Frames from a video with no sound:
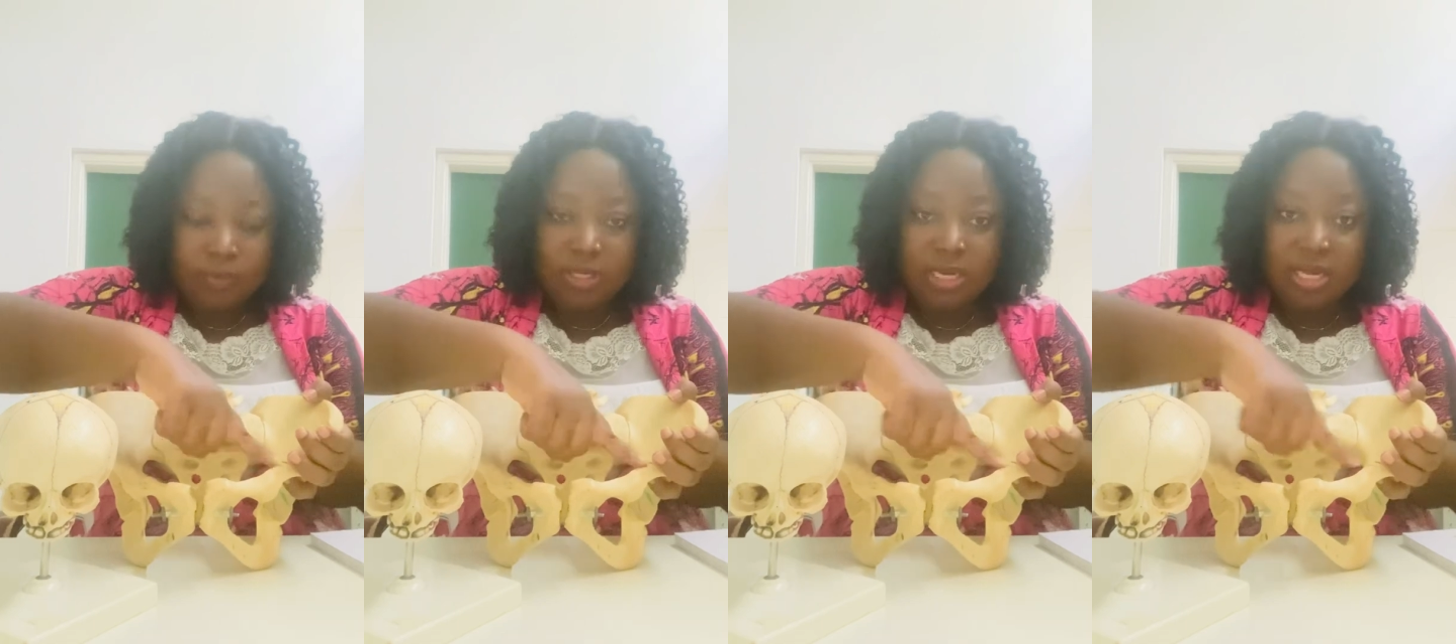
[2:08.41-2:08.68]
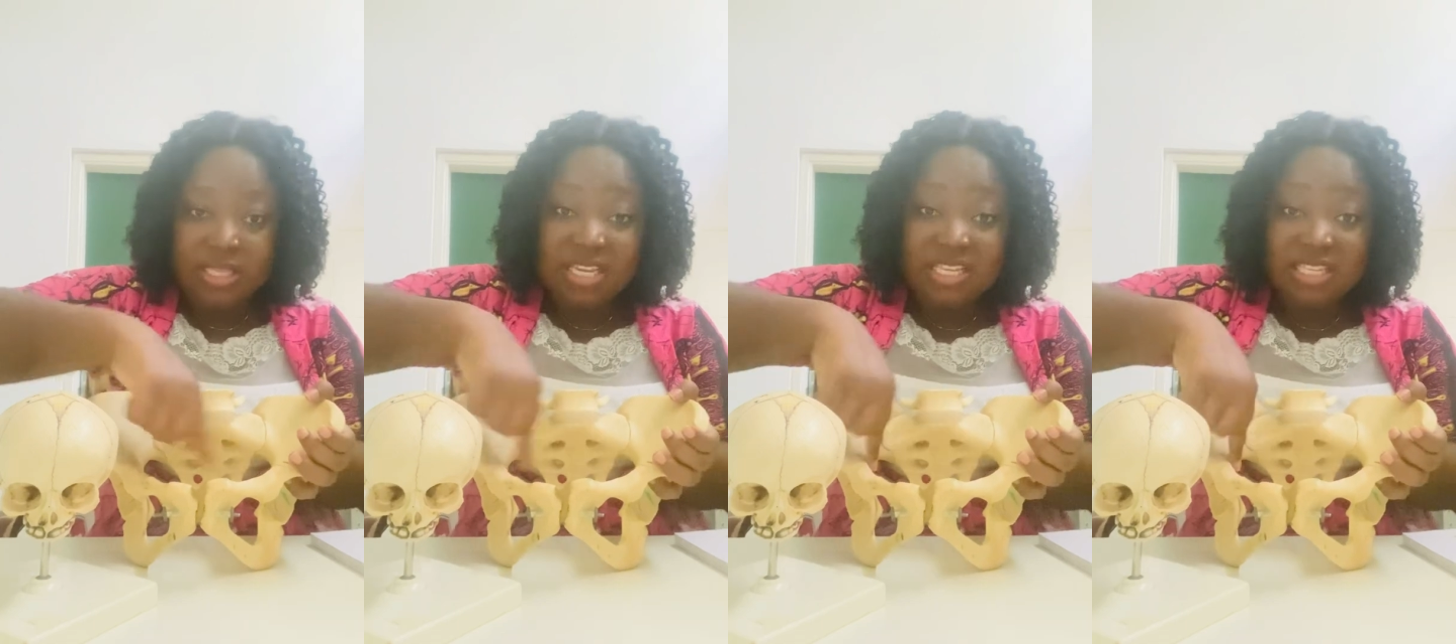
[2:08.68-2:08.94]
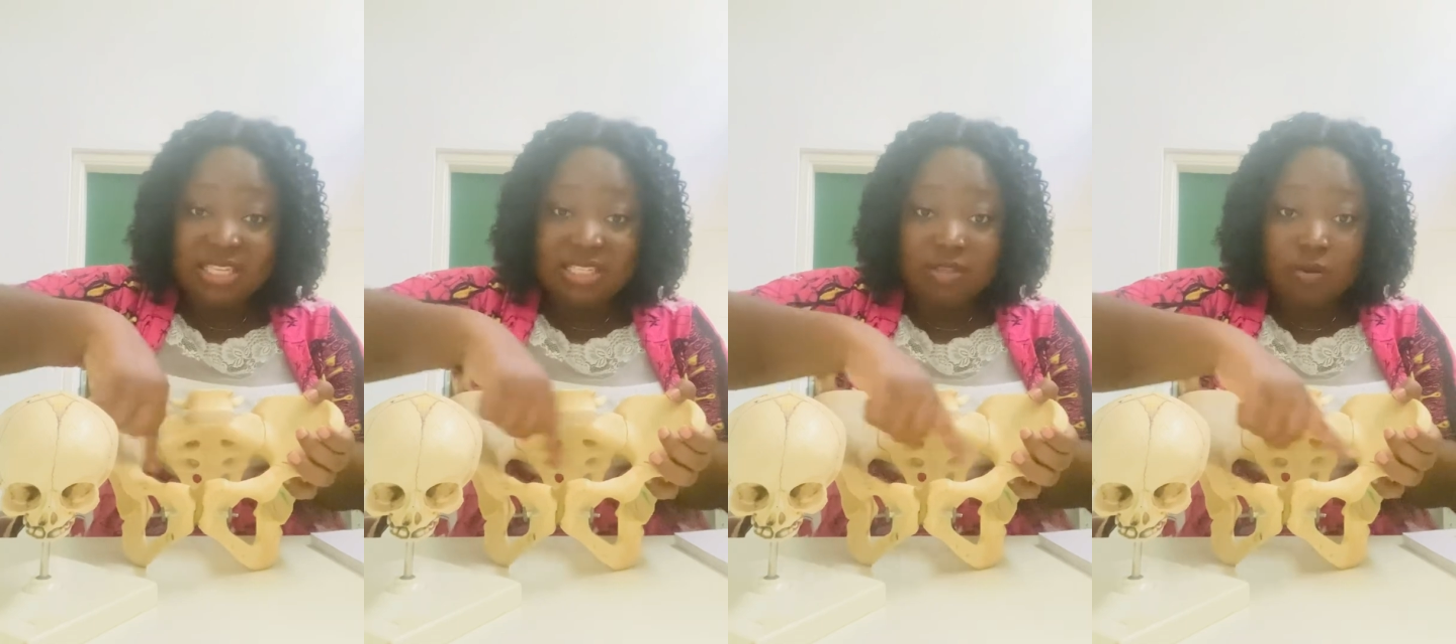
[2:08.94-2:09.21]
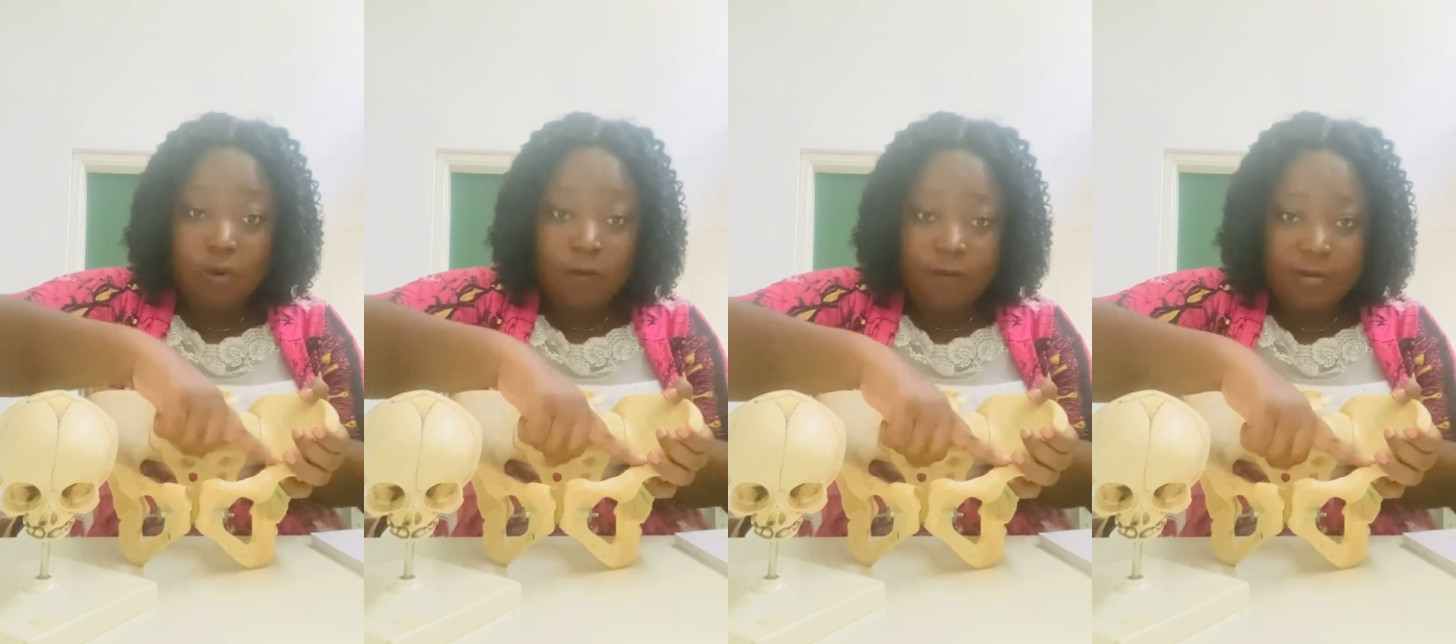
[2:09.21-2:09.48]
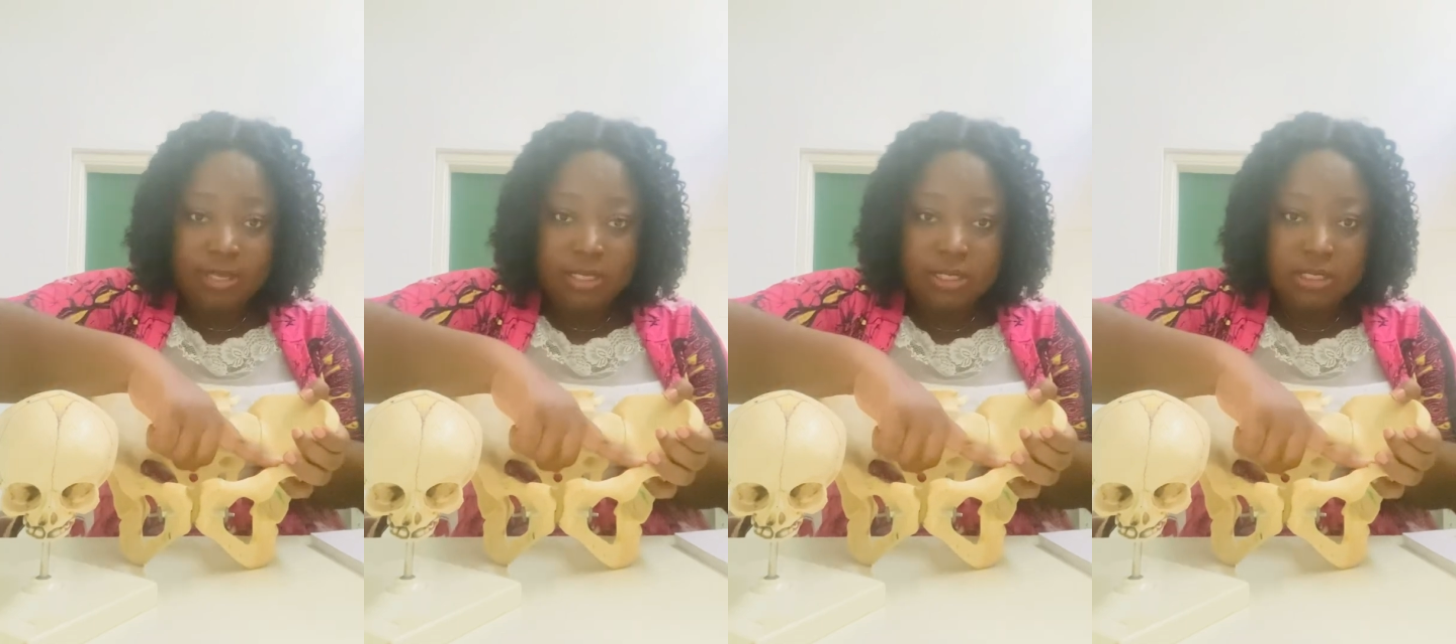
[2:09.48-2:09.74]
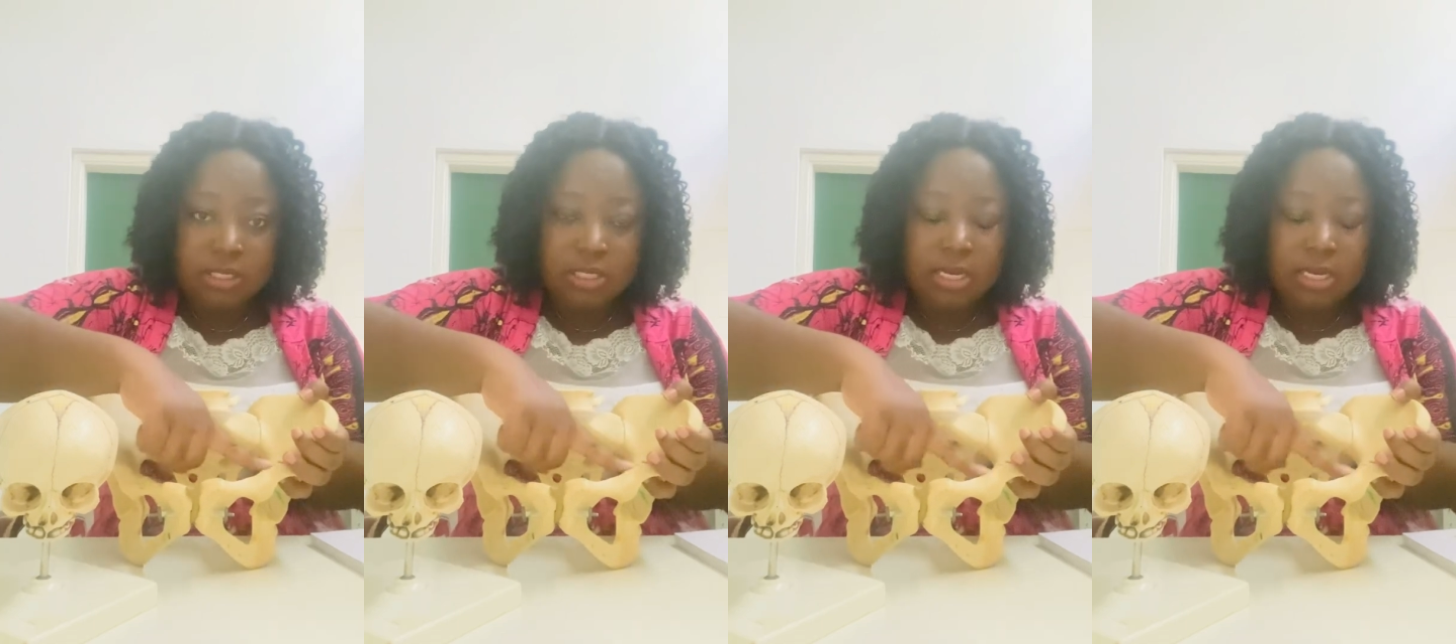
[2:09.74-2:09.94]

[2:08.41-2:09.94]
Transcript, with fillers: and it is often